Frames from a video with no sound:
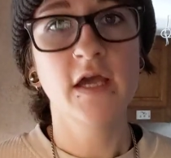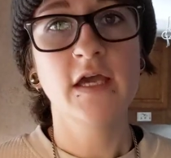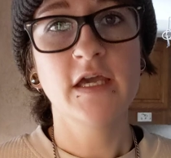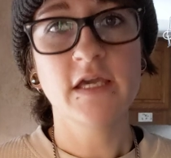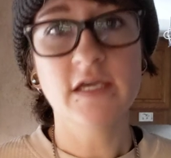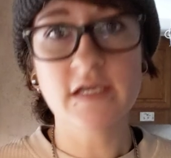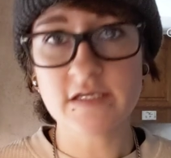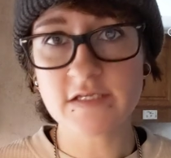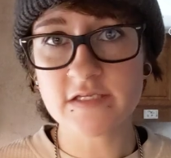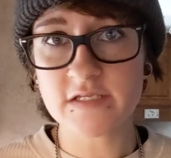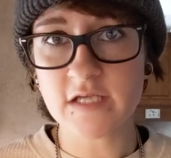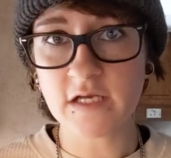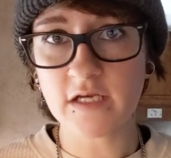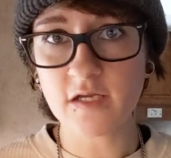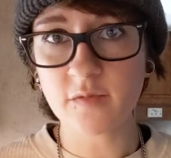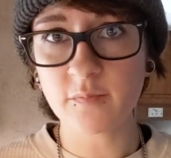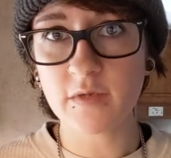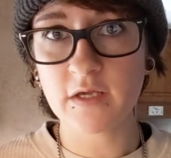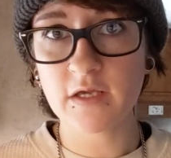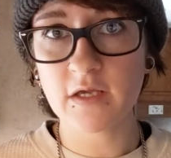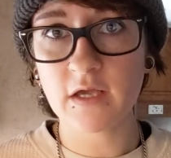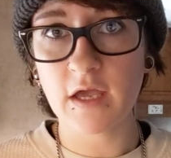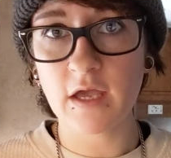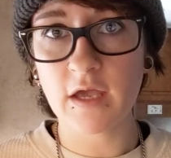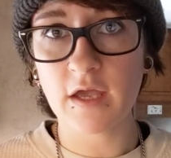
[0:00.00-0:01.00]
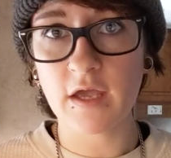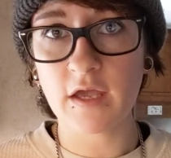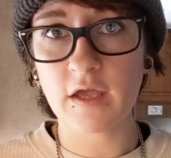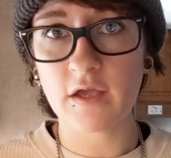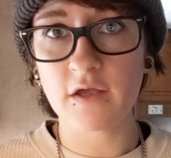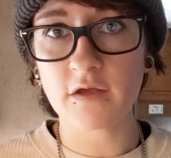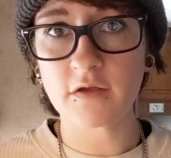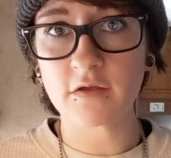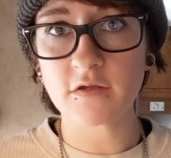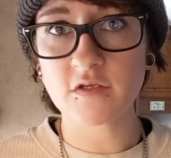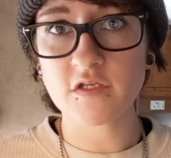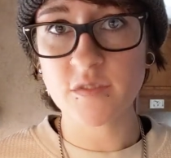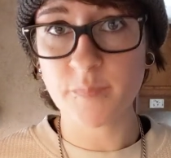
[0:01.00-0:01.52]
He's sending me
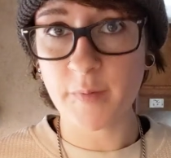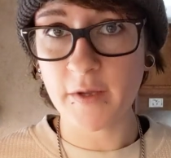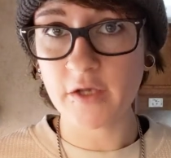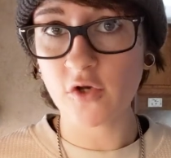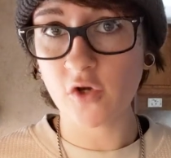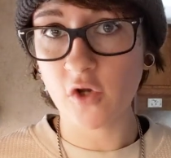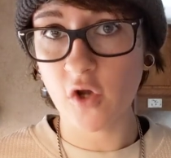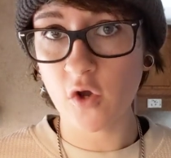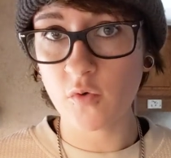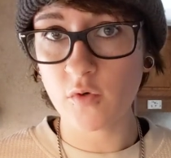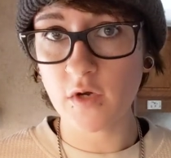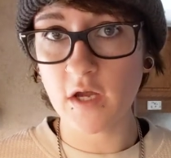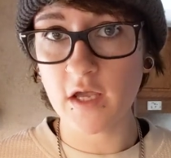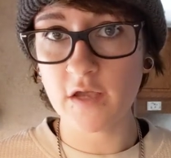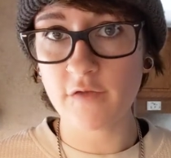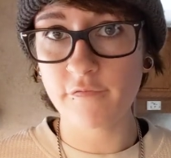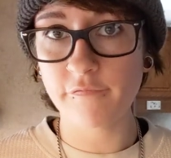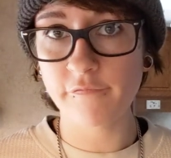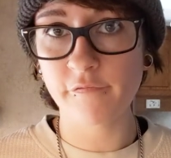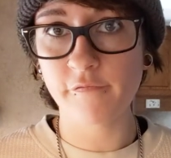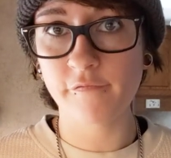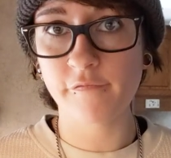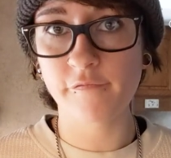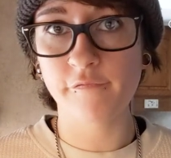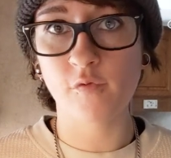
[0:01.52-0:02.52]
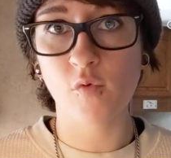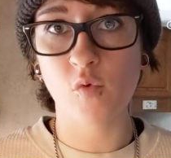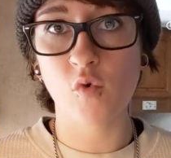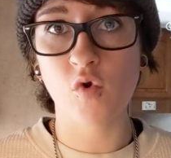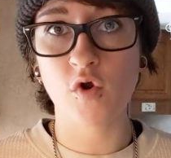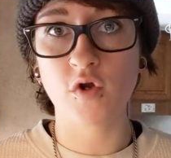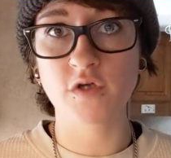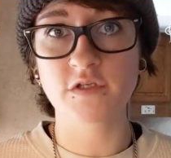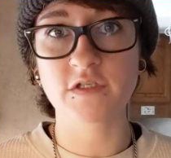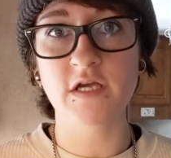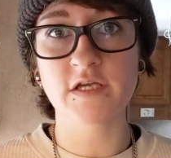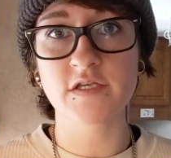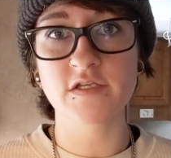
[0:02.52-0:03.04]
a Spyderco knife
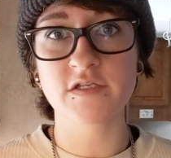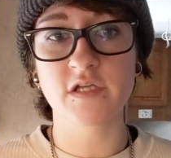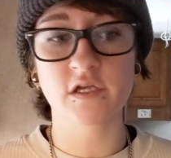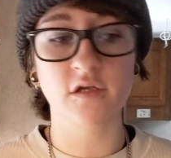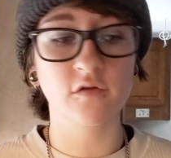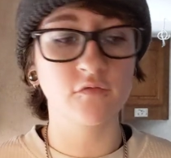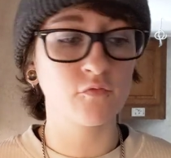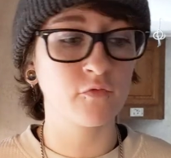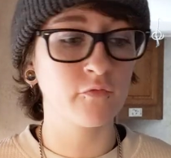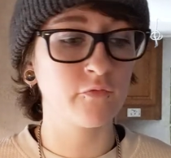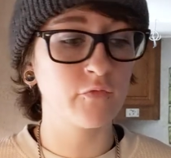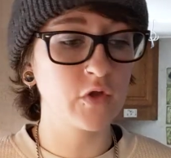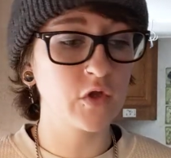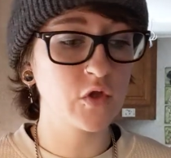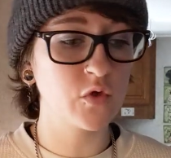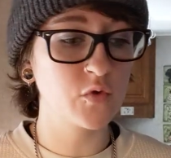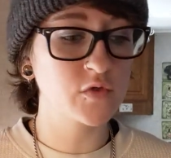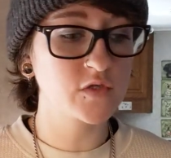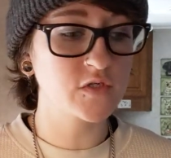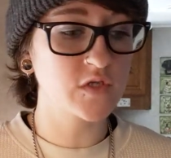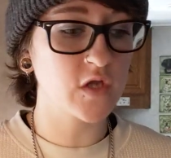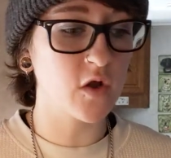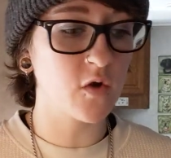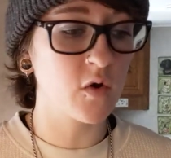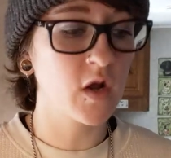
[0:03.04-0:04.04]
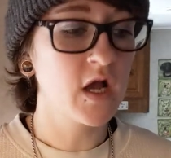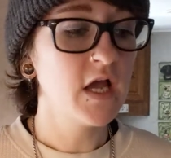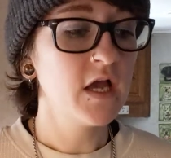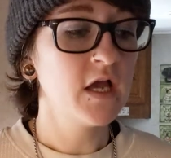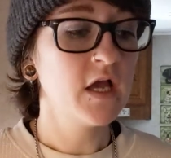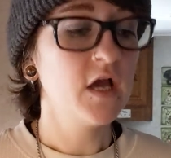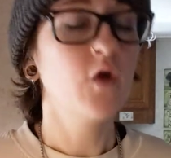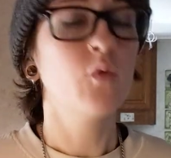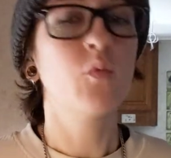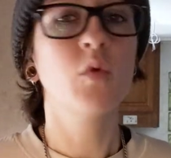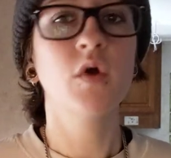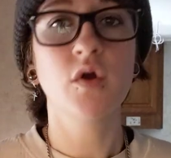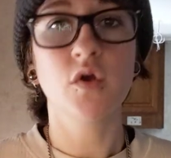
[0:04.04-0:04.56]
for testing and review. So
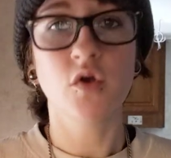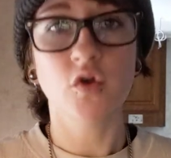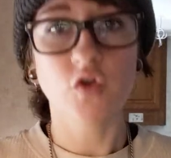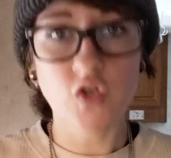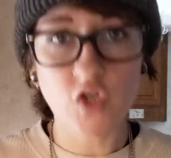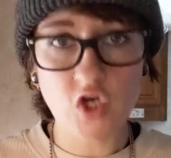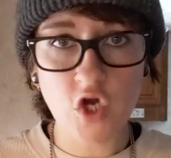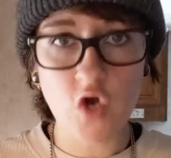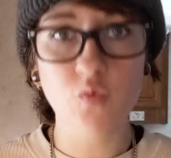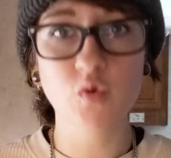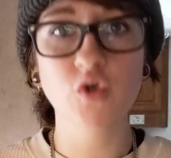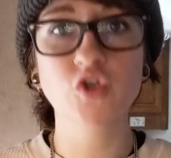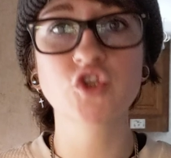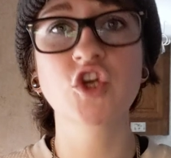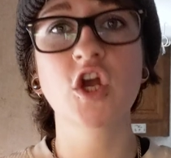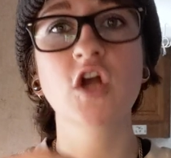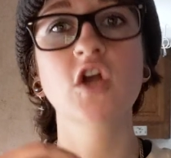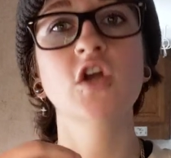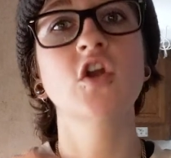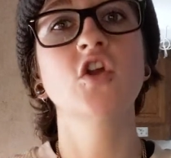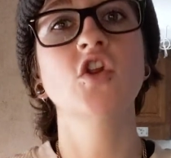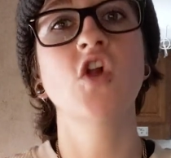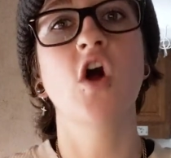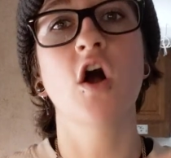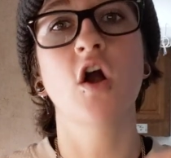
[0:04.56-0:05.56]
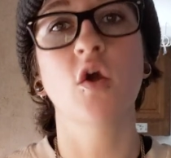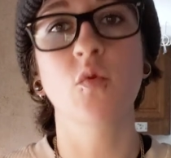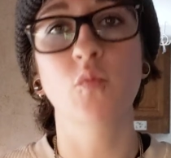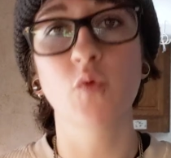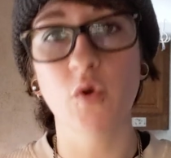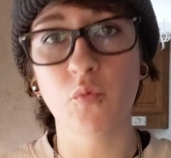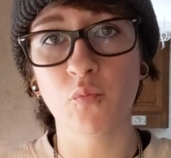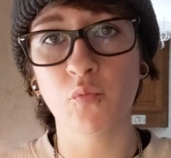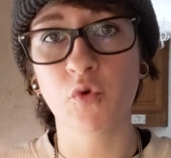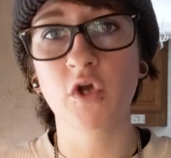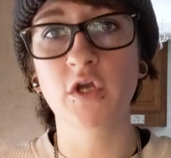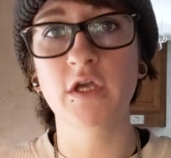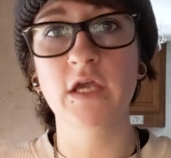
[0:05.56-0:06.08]
we're, you know, we're chugging along.
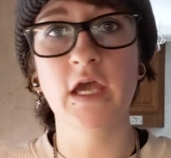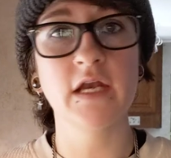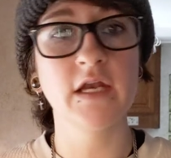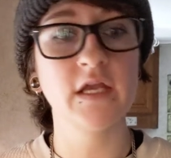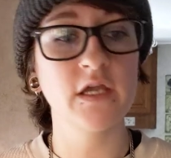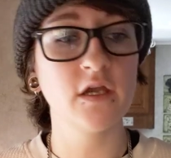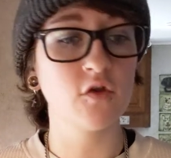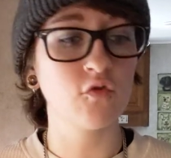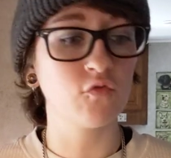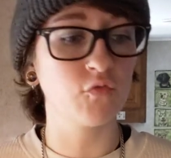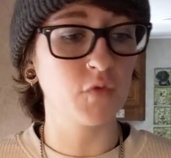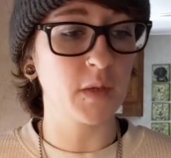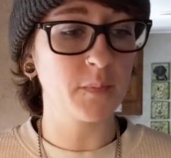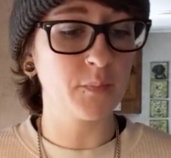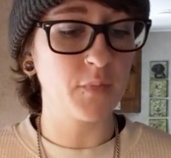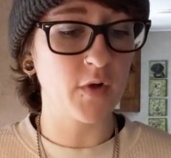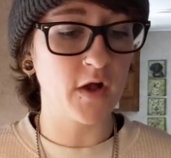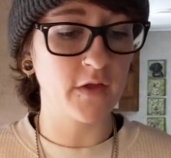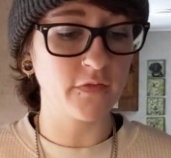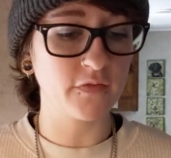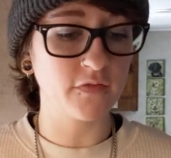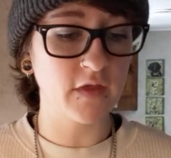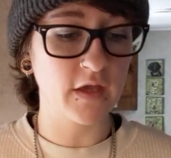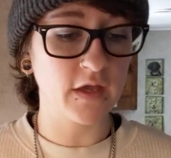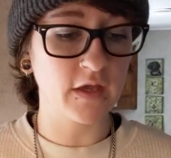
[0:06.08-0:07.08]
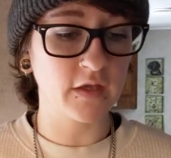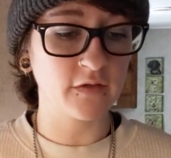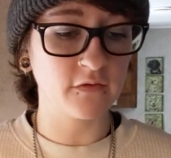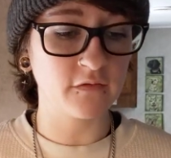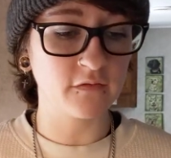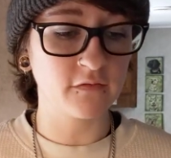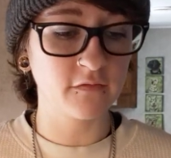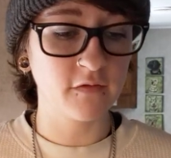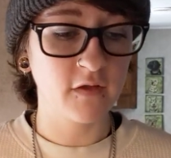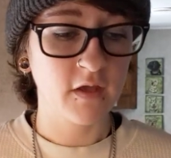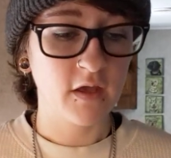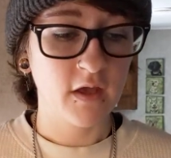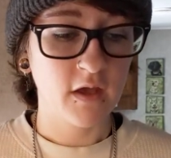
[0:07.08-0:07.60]
We're, we're getting a grip on
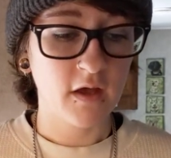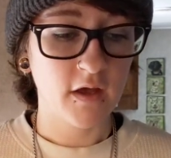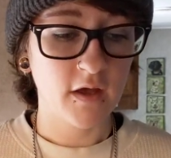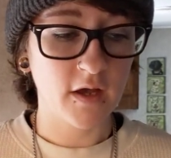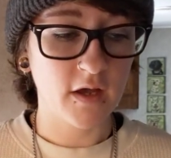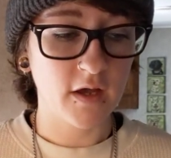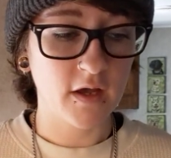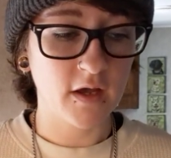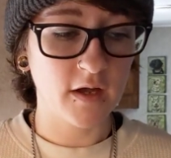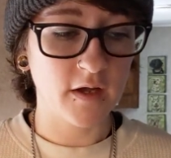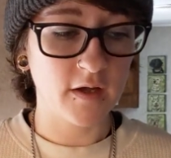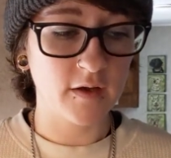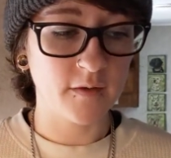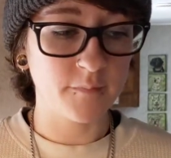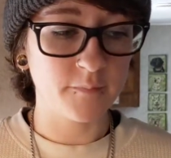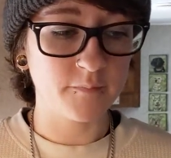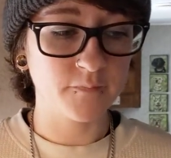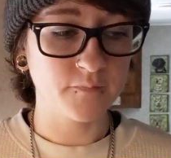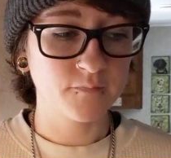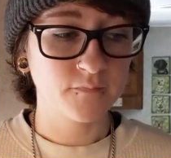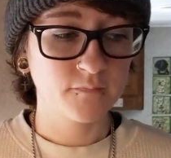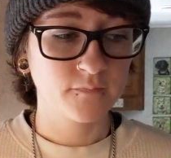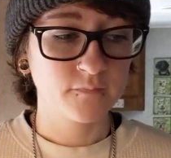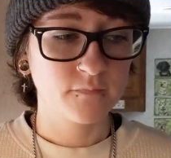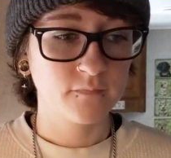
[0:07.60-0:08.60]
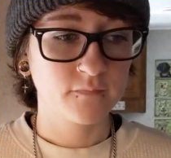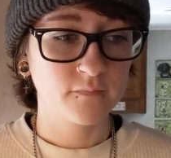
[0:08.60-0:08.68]
things. Um,